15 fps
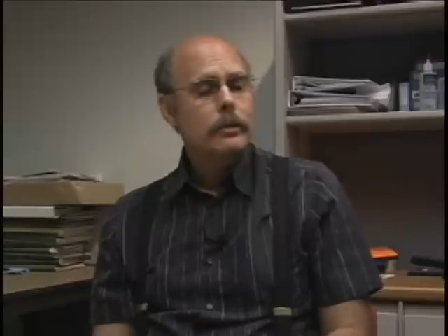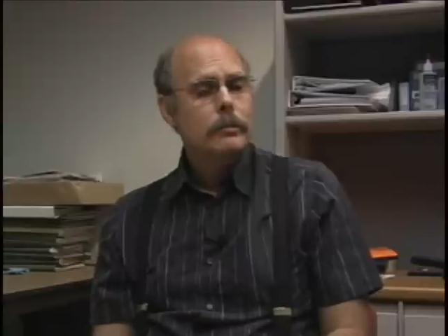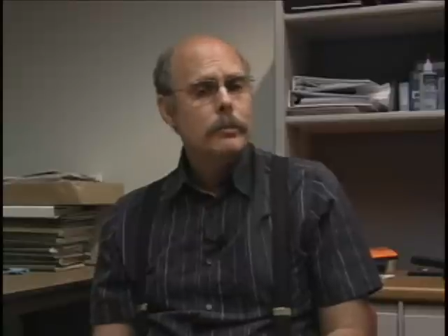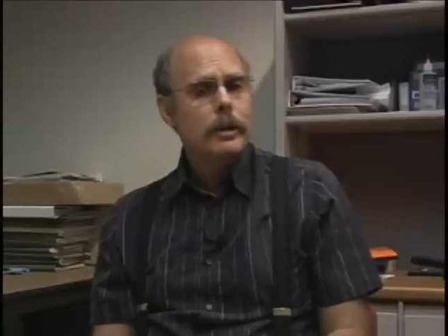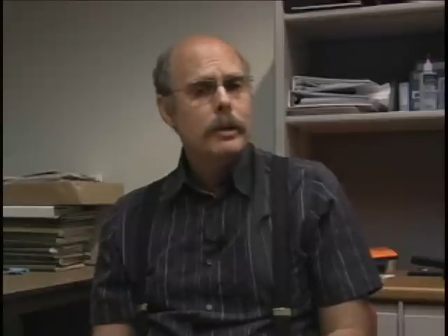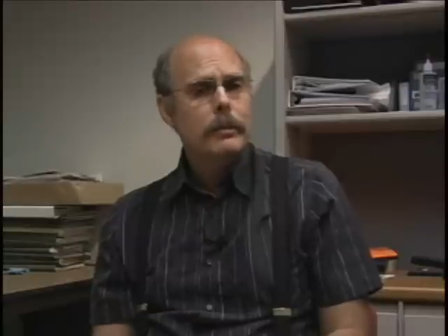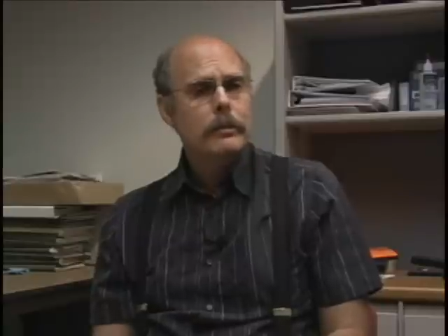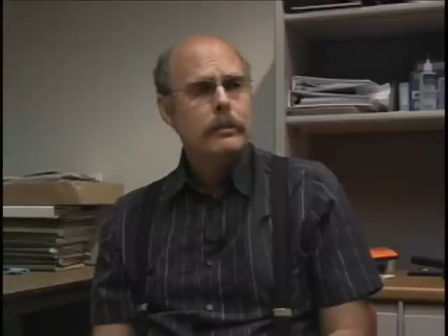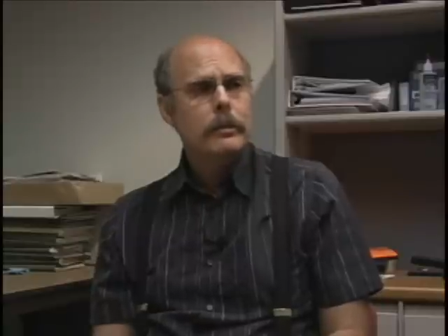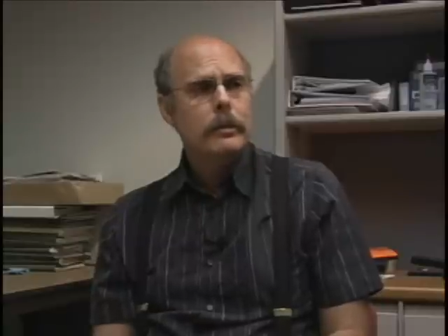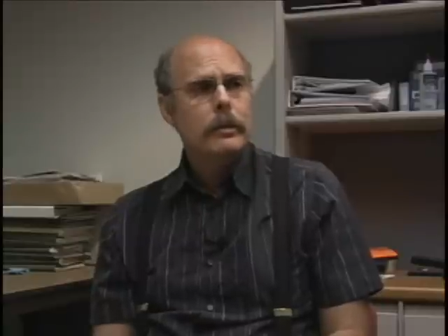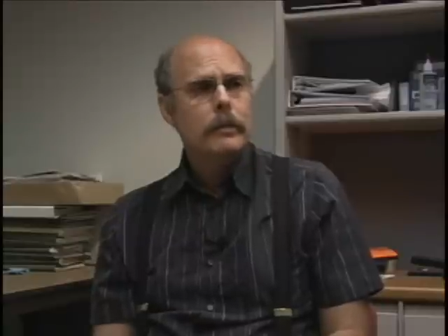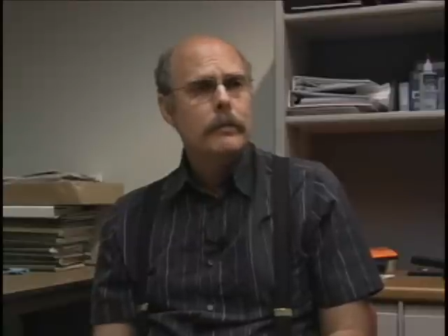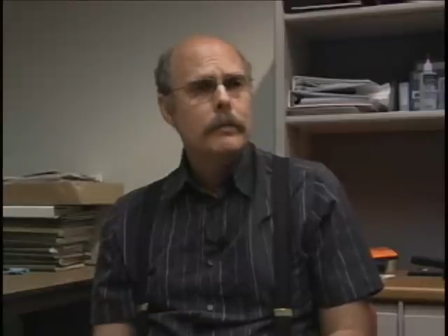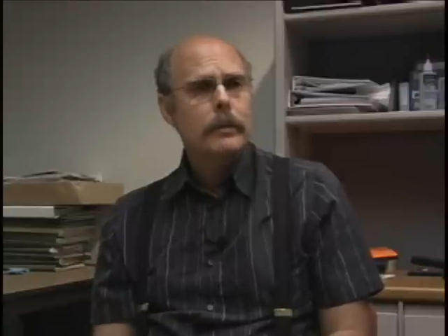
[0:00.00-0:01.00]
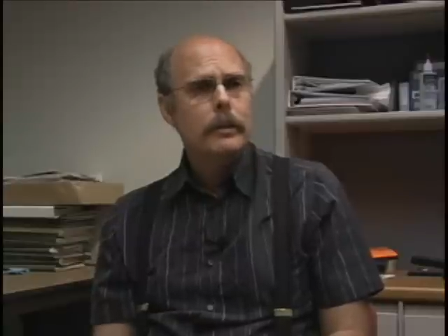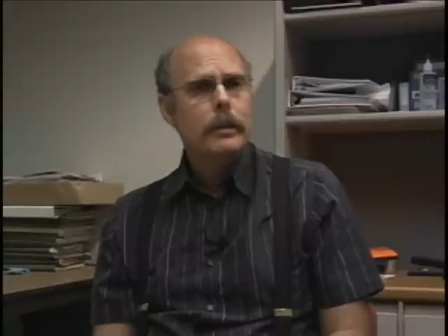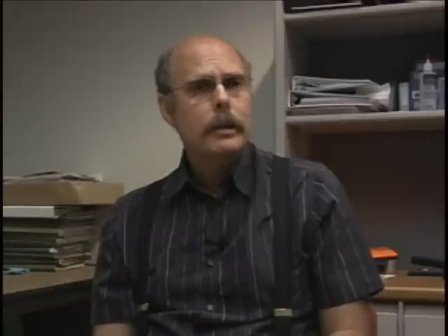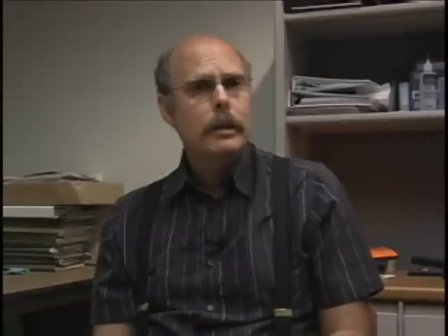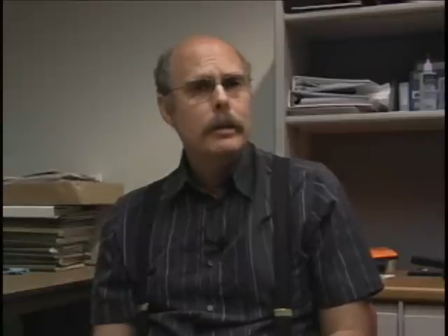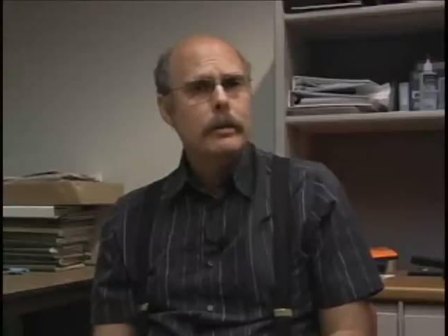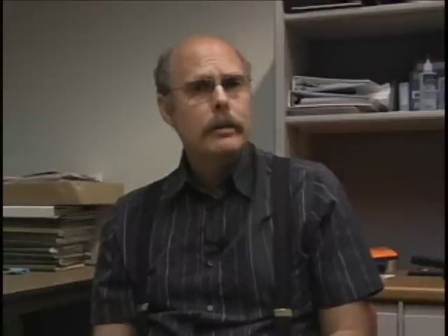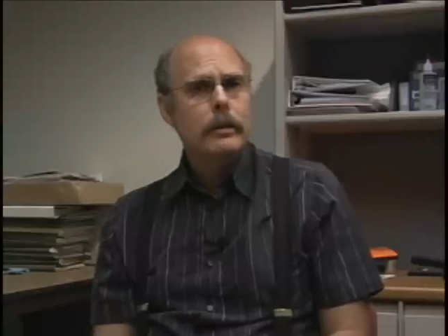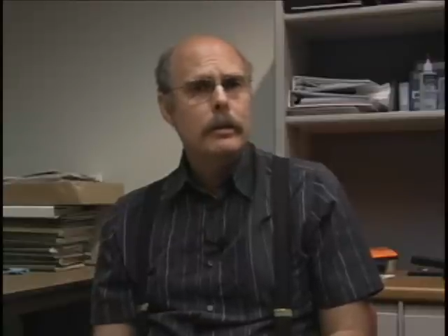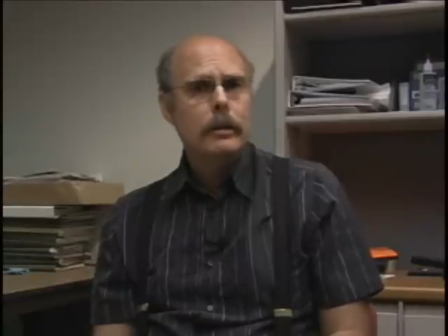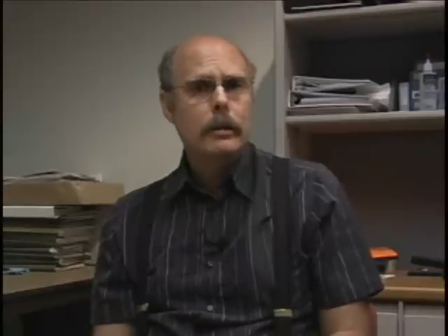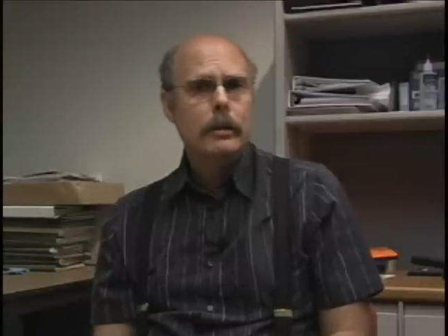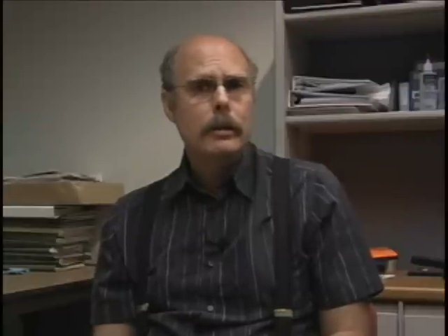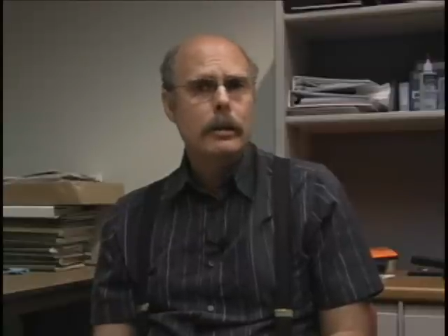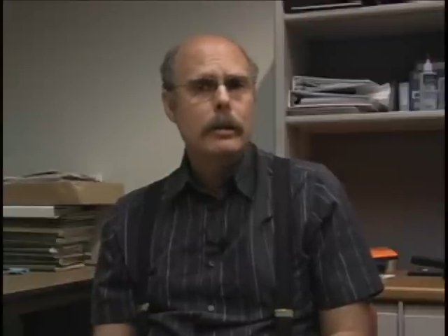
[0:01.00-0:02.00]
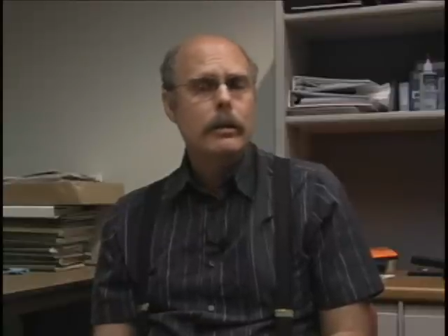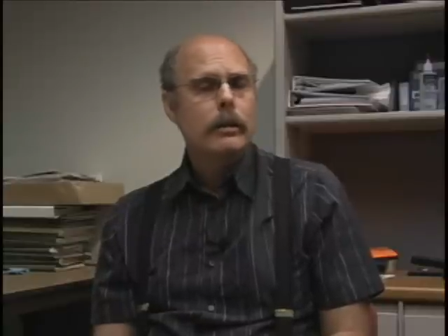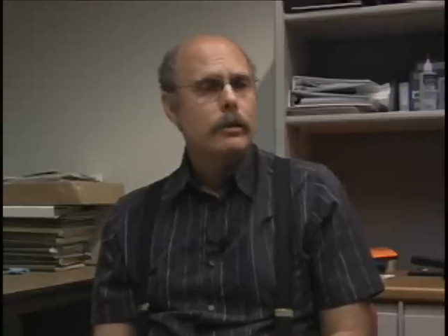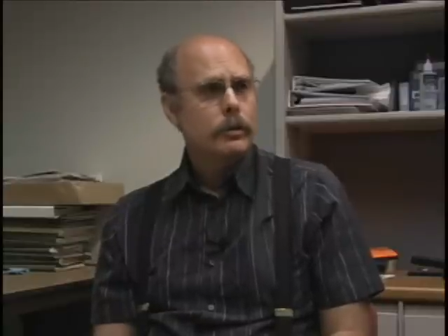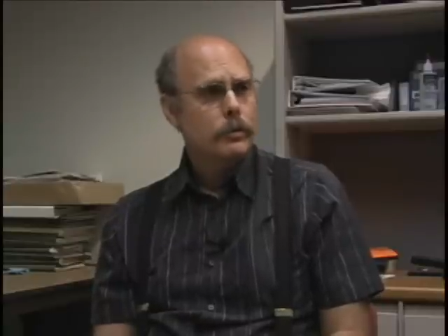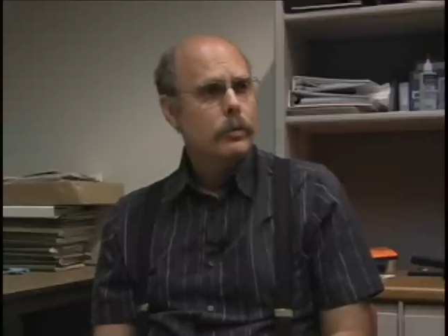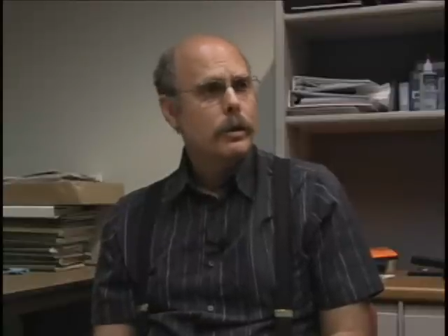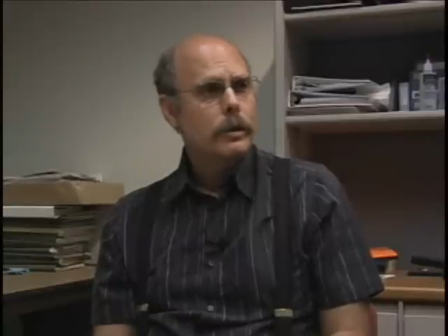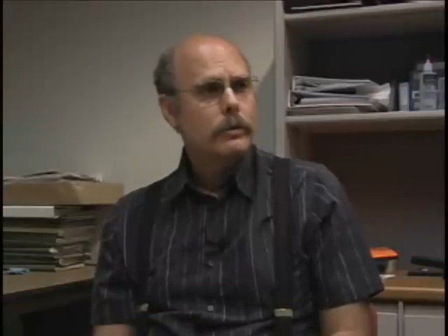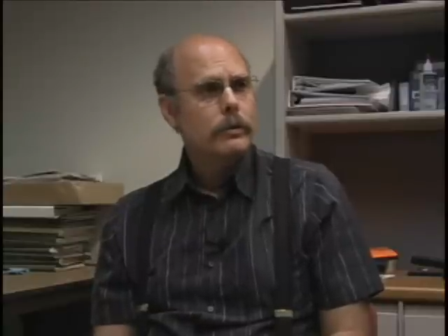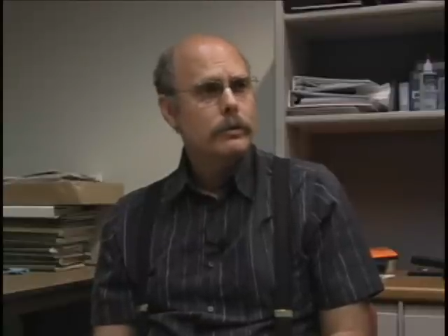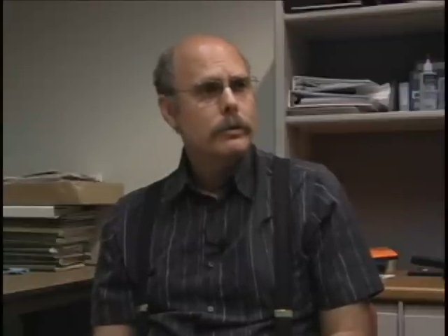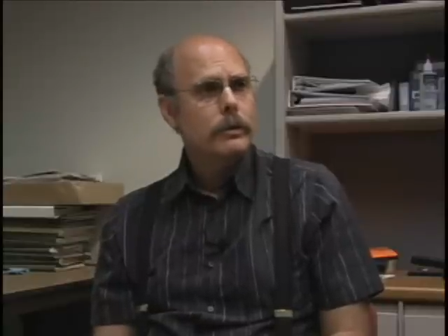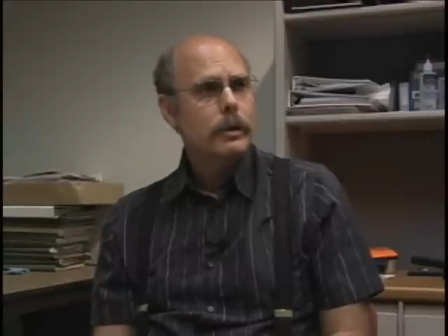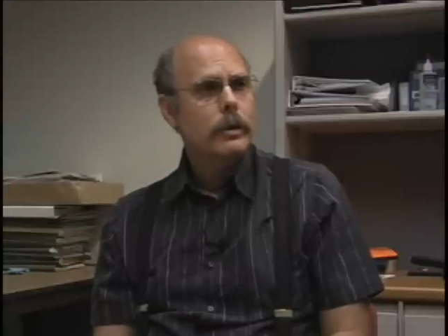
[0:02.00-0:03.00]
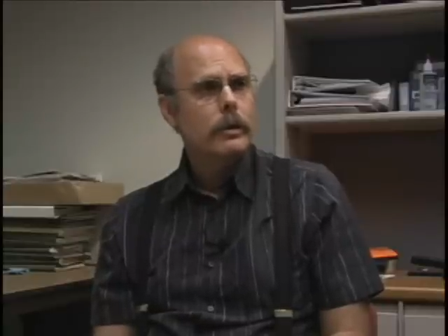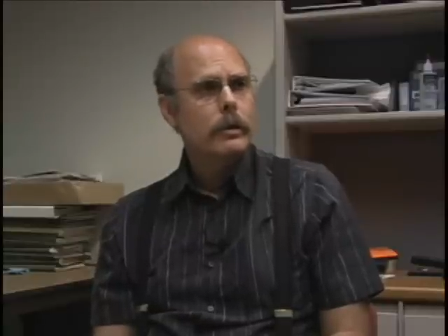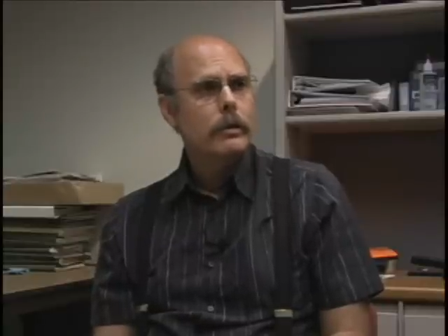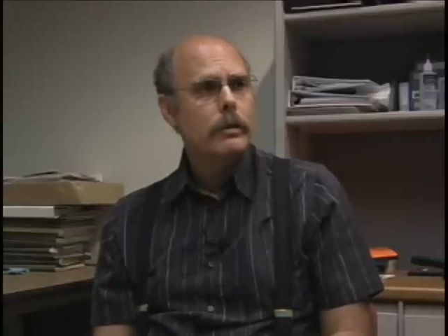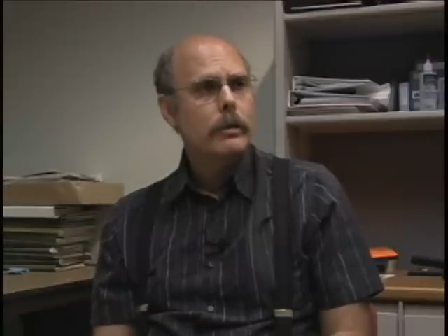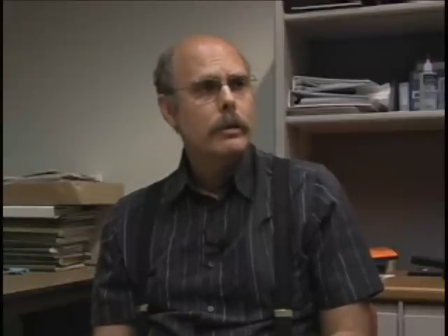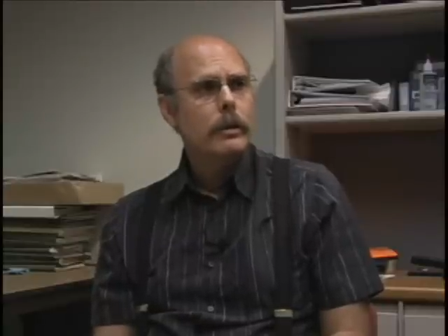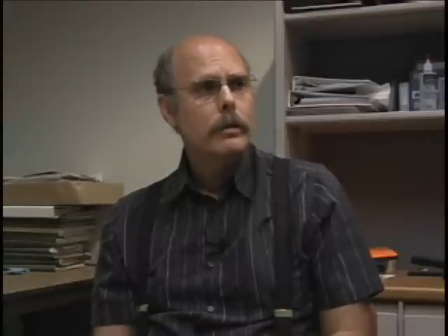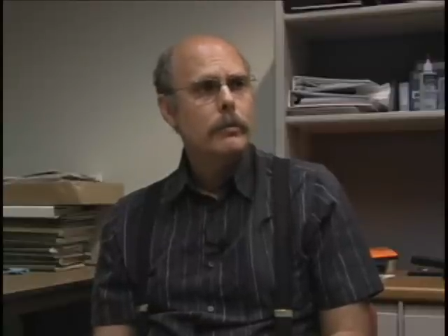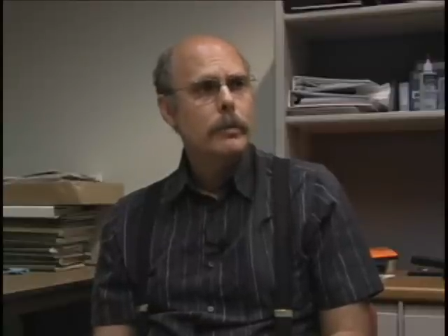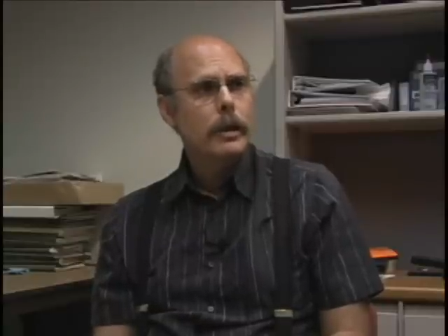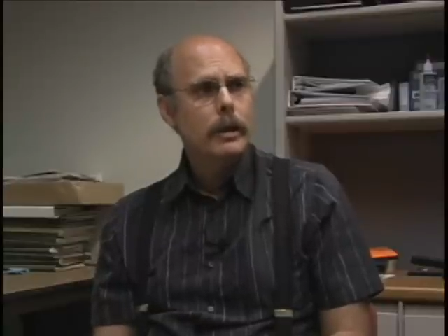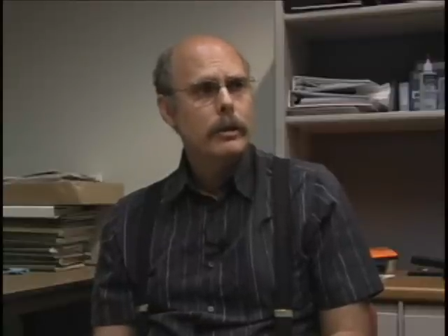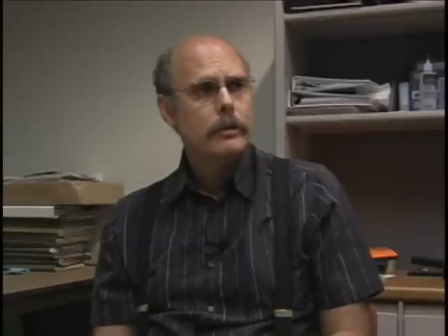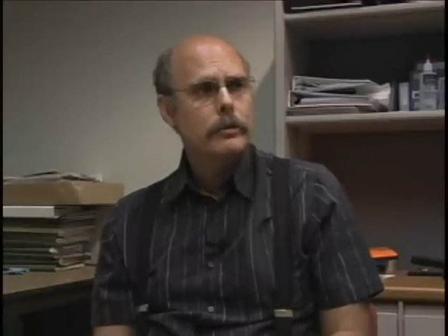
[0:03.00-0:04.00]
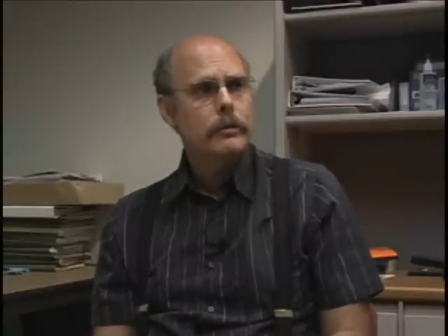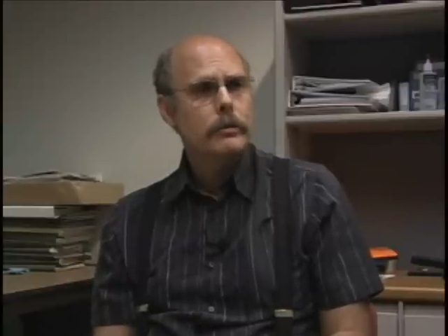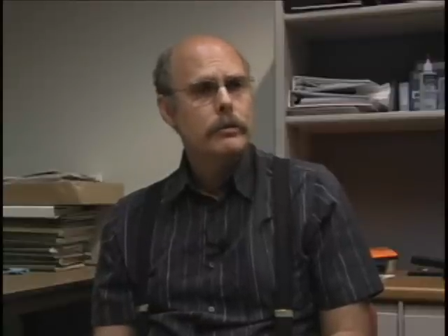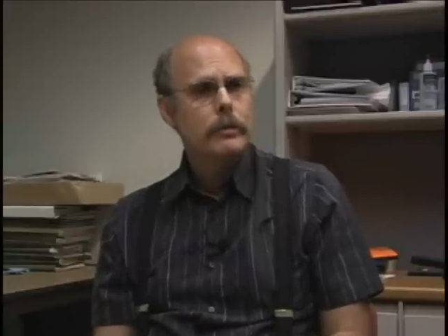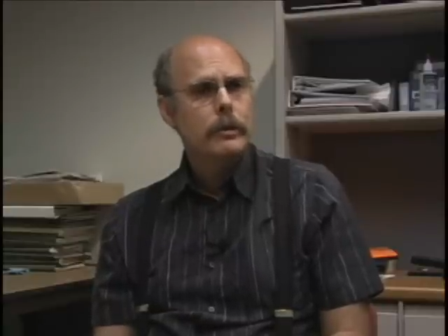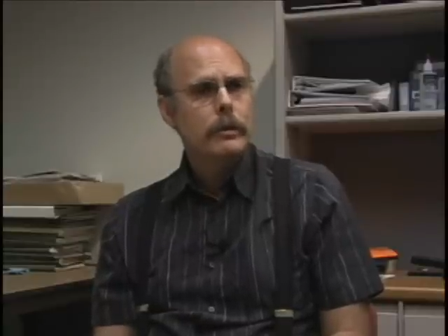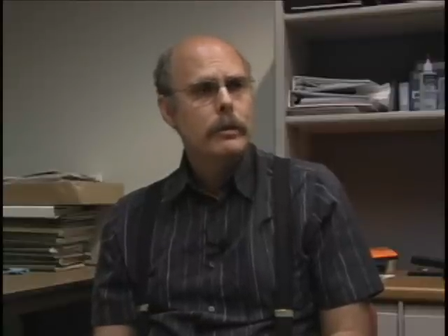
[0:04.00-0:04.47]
the mindset of the IT directors and managers,